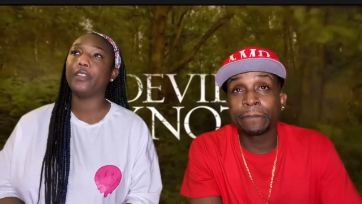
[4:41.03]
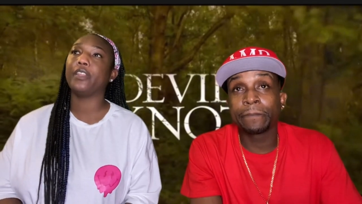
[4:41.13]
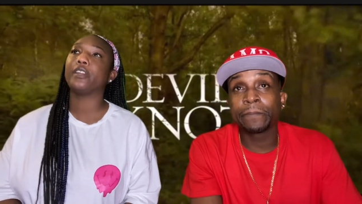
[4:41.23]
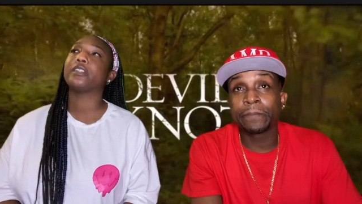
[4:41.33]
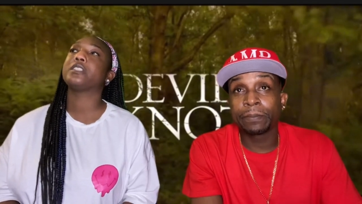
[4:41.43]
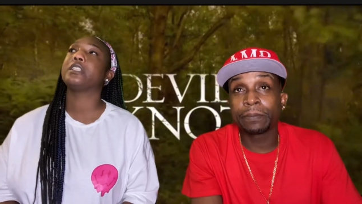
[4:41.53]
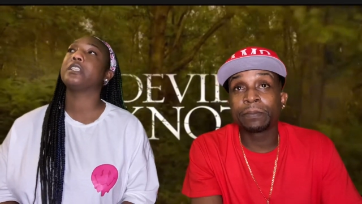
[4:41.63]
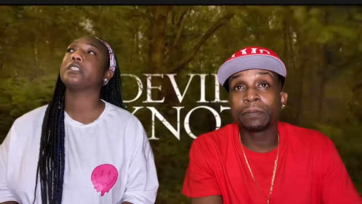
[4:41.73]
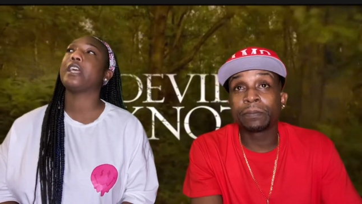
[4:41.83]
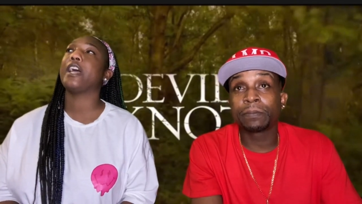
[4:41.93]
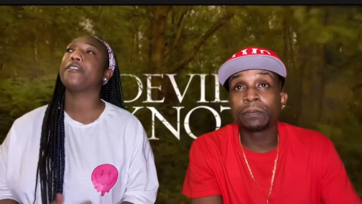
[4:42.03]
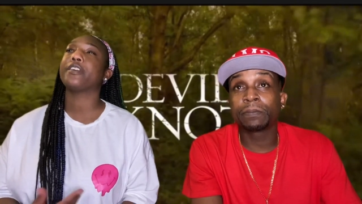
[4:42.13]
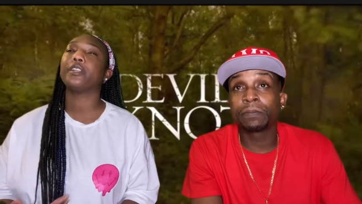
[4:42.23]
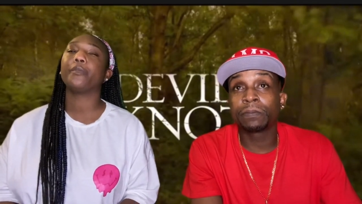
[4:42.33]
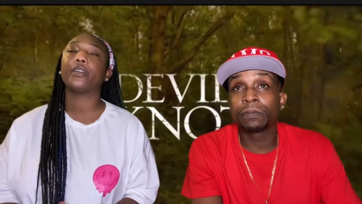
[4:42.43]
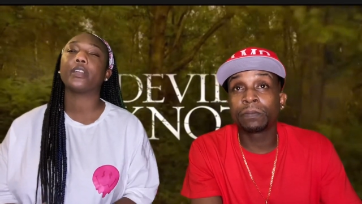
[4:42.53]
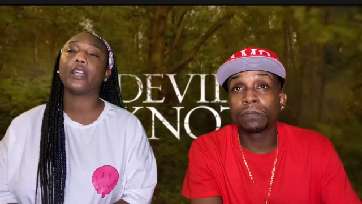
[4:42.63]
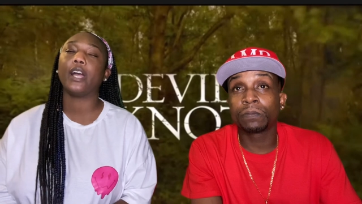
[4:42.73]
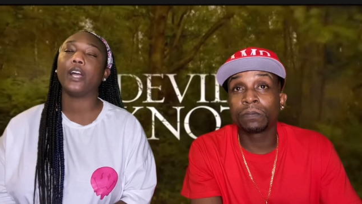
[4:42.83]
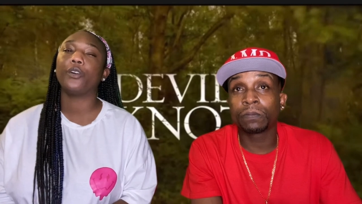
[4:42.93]
Speaker 1: there's this African American
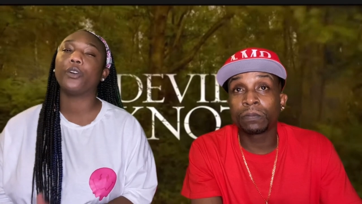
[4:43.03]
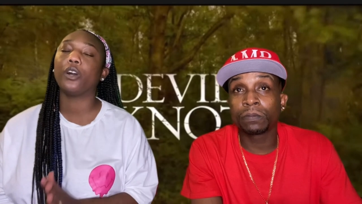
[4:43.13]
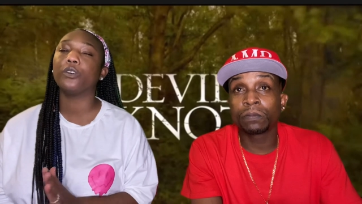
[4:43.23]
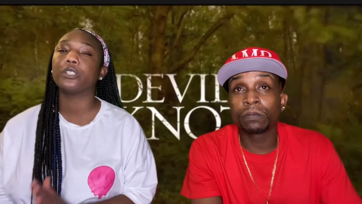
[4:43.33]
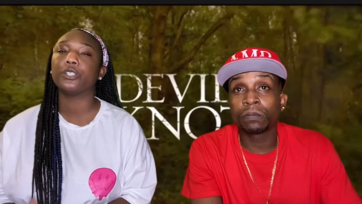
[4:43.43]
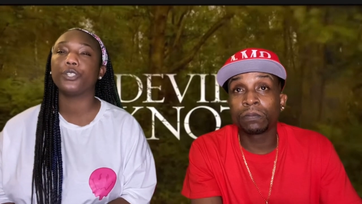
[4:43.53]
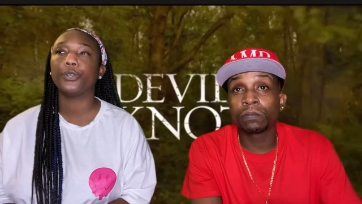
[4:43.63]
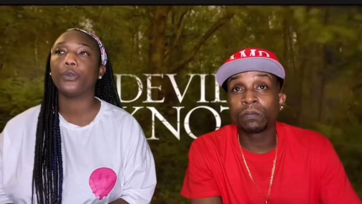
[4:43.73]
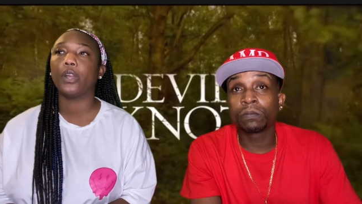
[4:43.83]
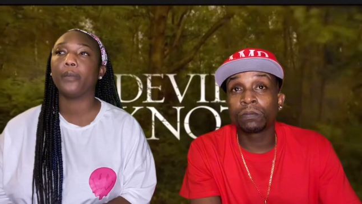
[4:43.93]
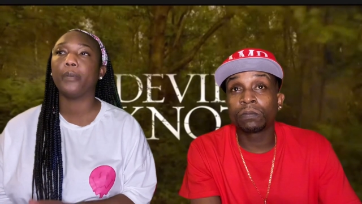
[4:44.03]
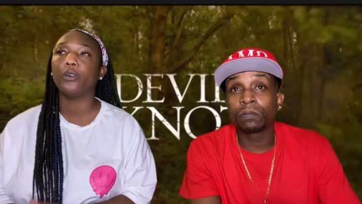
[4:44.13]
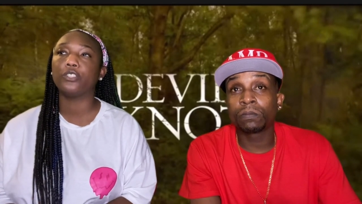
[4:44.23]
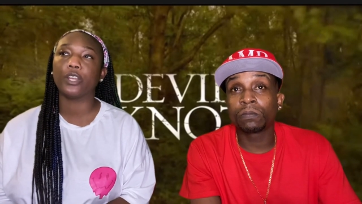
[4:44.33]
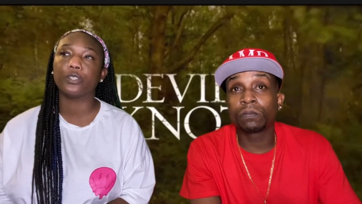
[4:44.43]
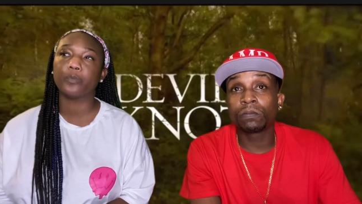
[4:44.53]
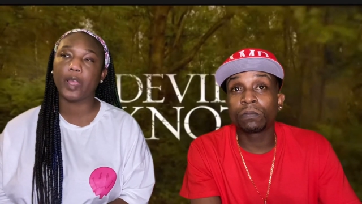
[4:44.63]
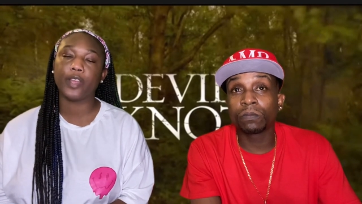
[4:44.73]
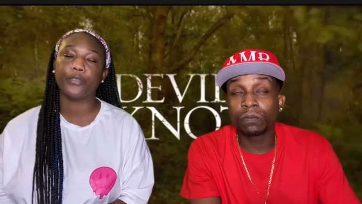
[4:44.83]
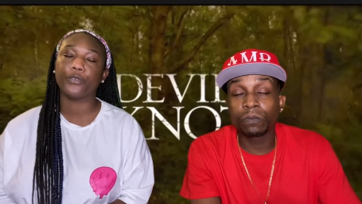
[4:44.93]
guy who goes into a Bojangles
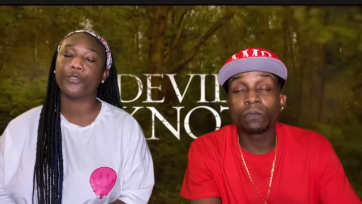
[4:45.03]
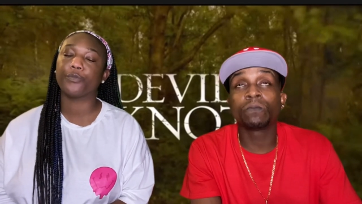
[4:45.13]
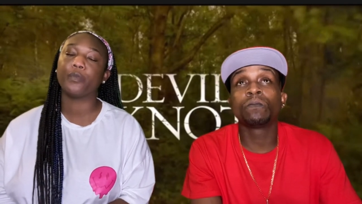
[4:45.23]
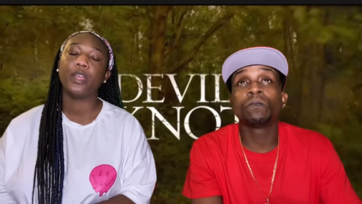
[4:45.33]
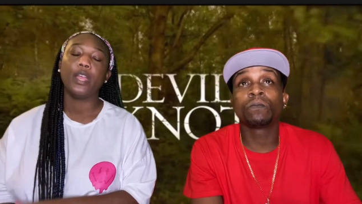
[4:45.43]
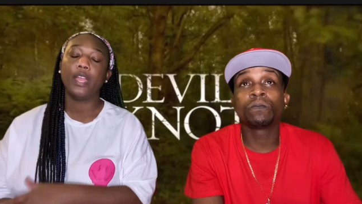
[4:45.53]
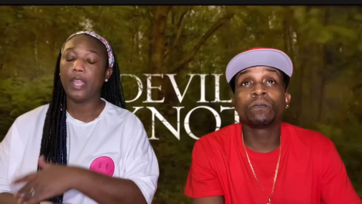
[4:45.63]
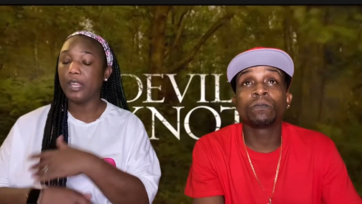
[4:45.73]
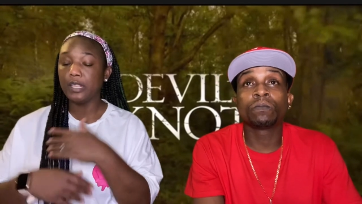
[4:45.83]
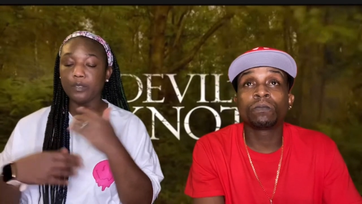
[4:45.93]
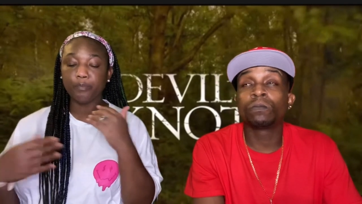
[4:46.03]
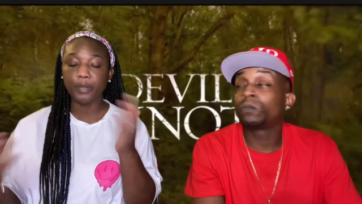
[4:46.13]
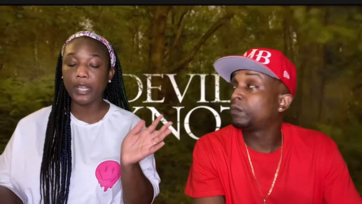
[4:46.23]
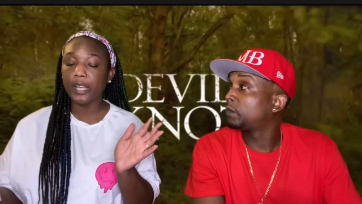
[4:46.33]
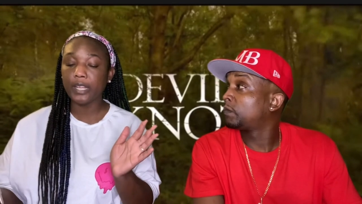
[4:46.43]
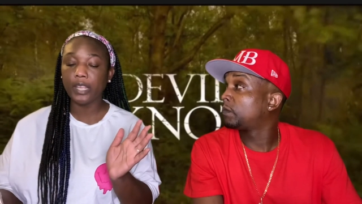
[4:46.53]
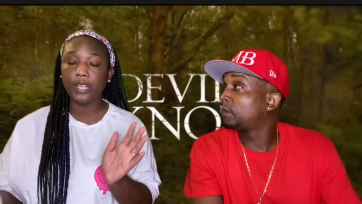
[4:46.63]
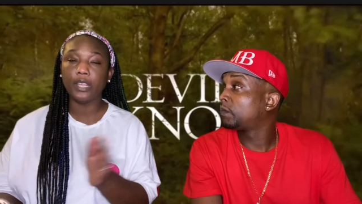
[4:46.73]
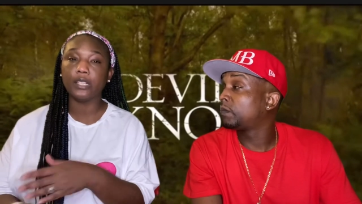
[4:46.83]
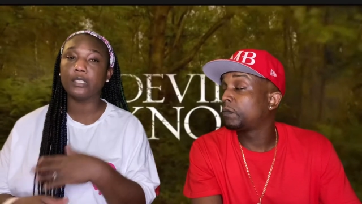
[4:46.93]
bathroom, and he's
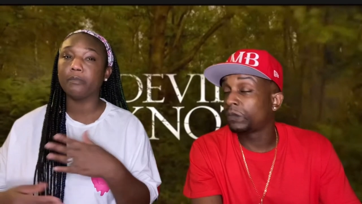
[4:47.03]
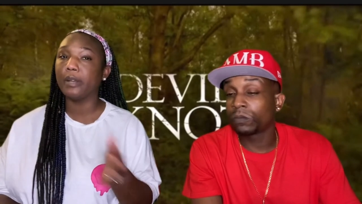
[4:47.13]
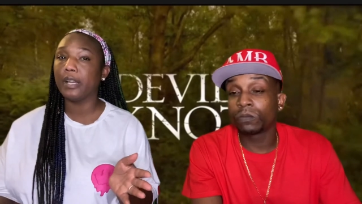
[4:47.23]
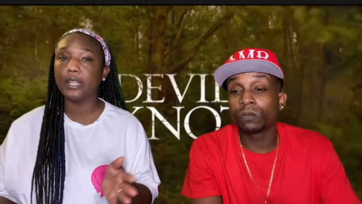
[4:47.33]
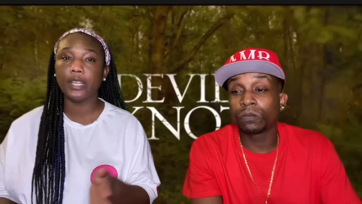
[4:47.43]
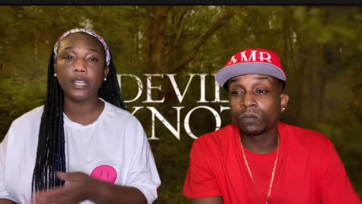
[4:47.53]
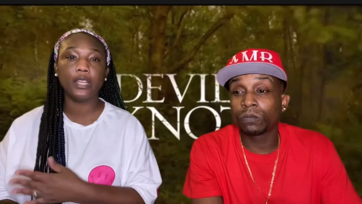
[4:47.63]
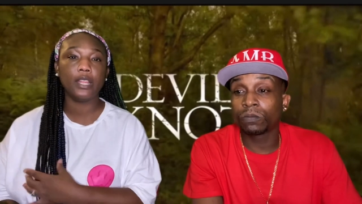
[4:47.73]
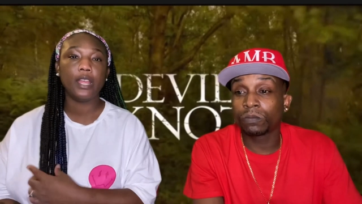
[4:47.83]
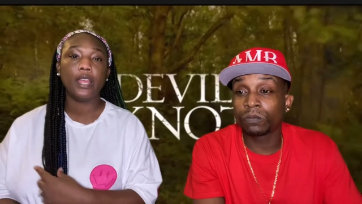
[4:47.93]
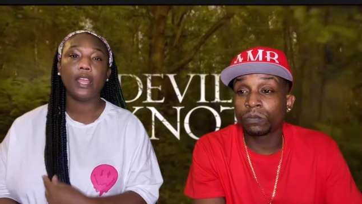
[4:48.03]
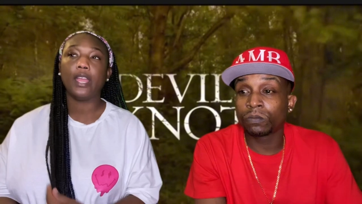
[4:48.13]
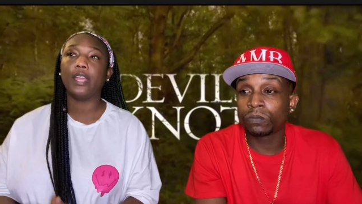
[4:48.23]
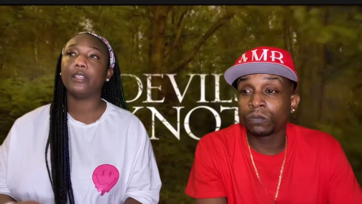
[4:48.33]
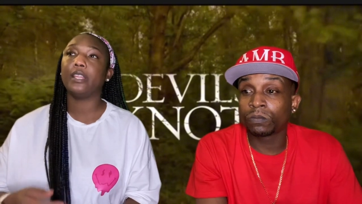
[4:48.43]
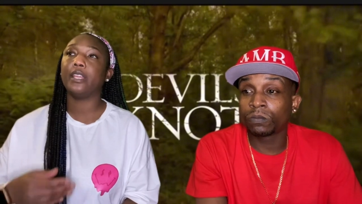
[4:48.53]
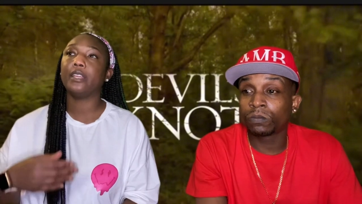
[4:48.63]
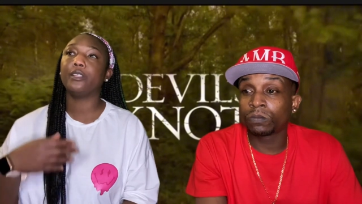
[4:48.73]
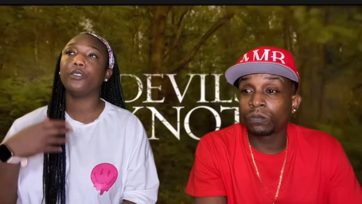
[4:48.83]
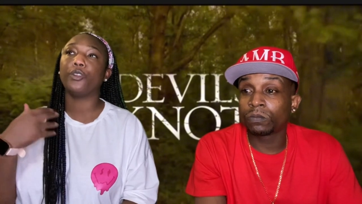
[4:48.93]
bloody, he's muddy, and
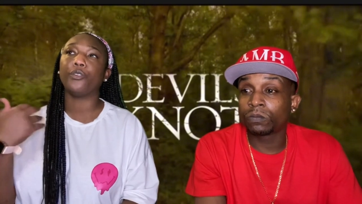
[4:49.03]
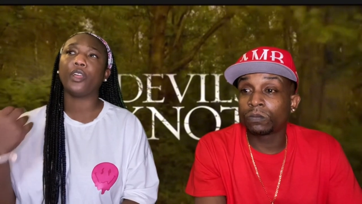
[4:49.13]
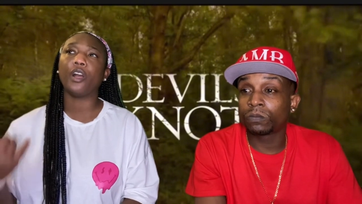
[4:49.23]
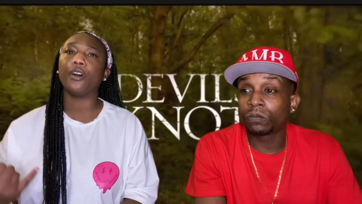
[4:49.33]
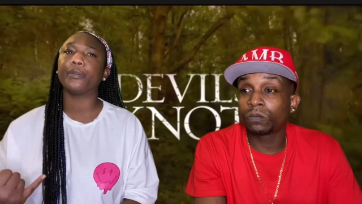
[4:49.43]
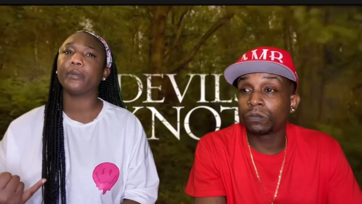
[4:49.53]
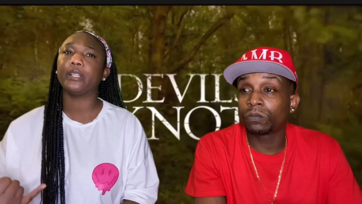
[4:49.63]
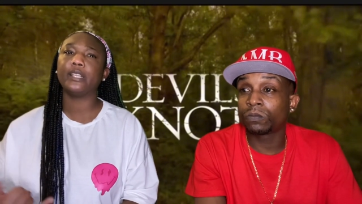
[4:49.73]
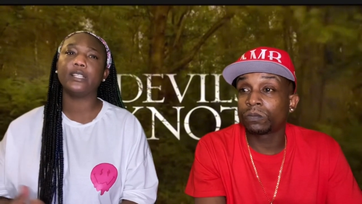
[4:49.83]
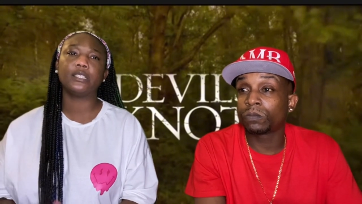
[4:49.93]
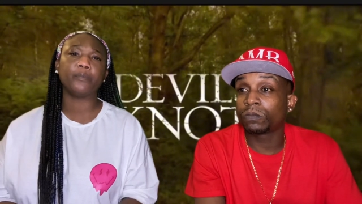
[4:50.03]
then you know they call the police.